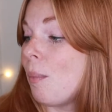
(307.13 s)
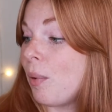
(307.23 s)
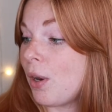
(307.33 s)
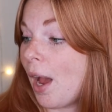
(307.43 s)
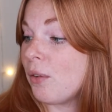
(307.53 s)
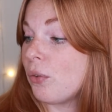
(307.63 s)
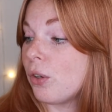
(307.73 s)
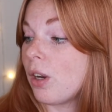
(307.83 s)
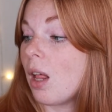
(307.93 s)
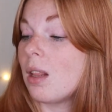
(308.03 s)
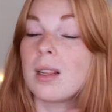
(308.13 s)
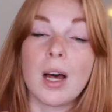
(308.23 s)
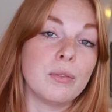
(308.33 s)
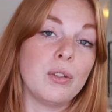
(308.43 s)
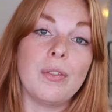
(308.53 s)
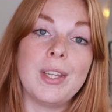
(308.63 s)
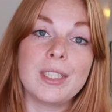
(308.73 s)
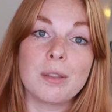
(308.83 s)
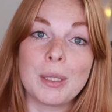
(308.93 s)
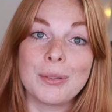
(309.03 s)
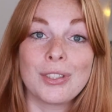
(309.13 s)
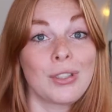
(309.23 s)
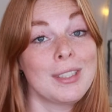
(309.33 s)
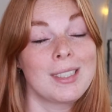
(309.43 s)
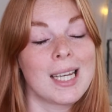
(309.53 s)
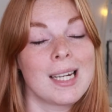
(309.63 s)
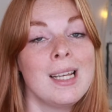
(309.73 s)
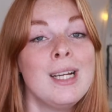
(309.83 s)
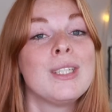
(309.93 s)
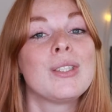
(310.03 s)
but I've heard a lot of good things about Starskin,